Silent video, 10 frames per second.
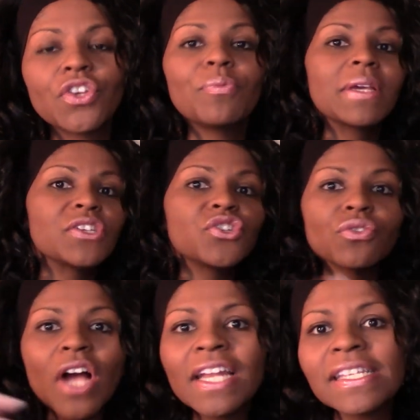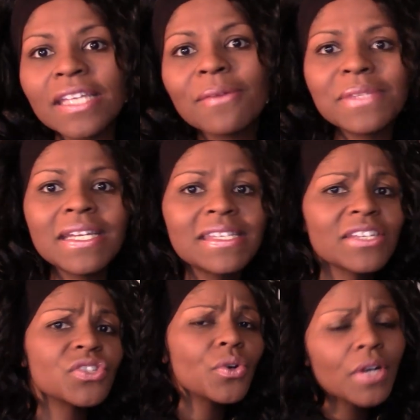you because Uranus comes in and
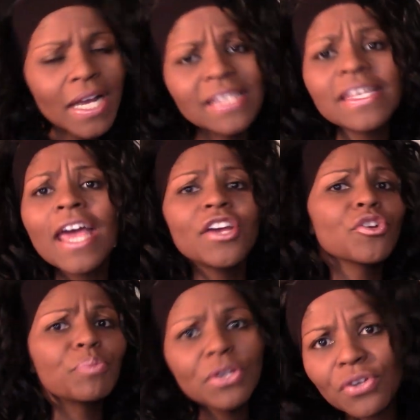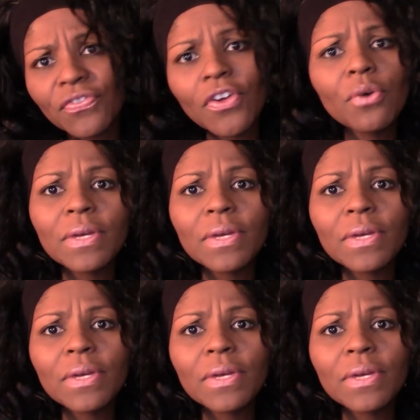says, Taurus, you're beautiful.